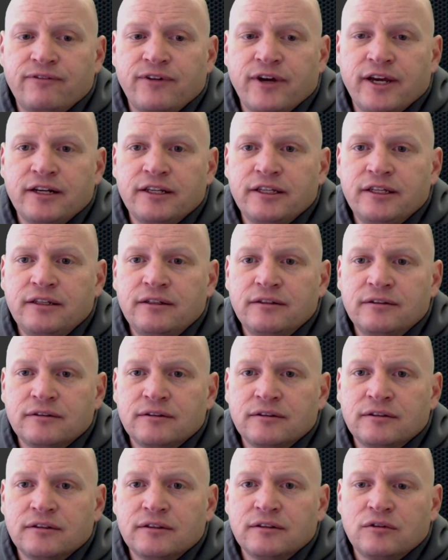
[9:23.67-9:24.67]
And finally,
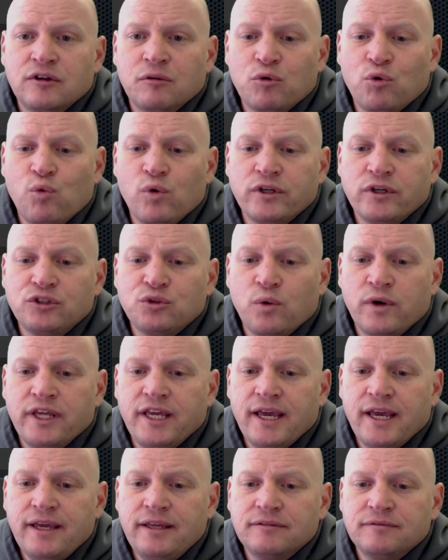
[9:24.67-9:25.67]
number
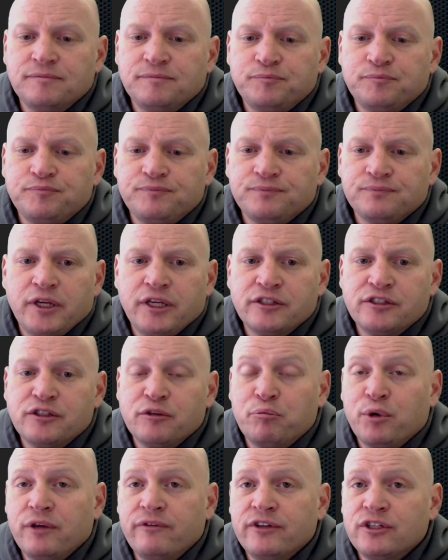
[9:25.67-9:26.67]
128,
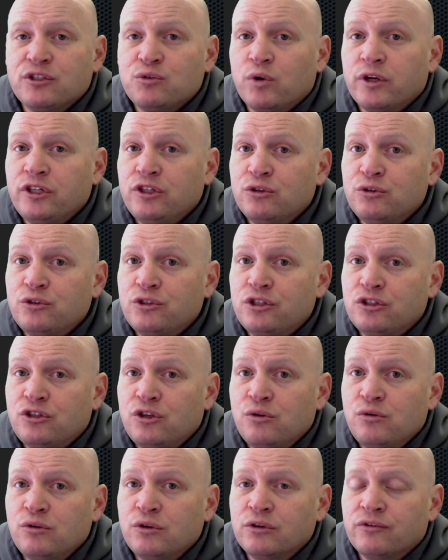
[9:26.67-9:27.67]
because the previous one used
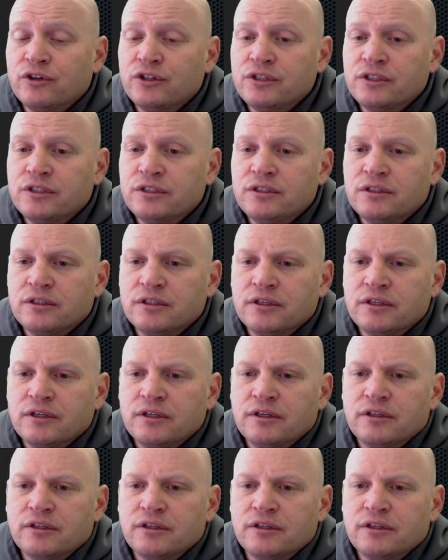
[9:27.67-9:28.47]
two universes,